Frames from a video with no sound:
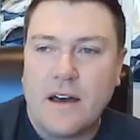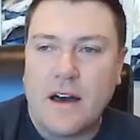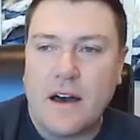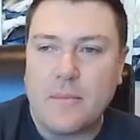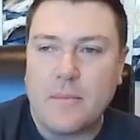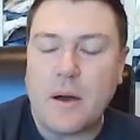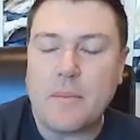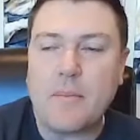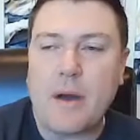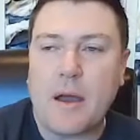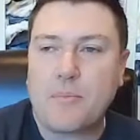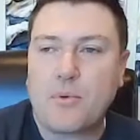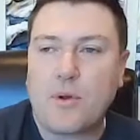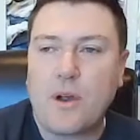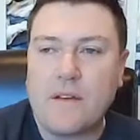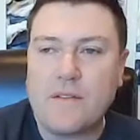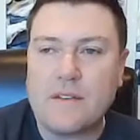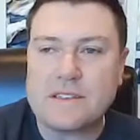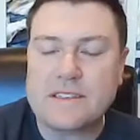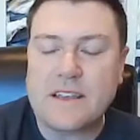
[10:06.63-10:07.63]
Um, my
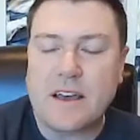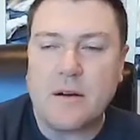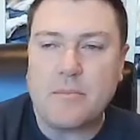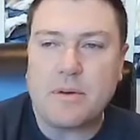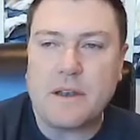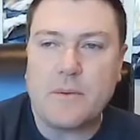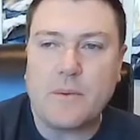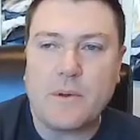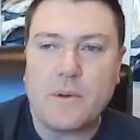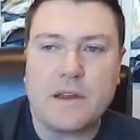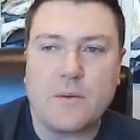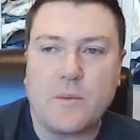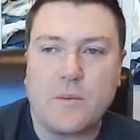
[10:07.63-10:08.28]
previous company, we,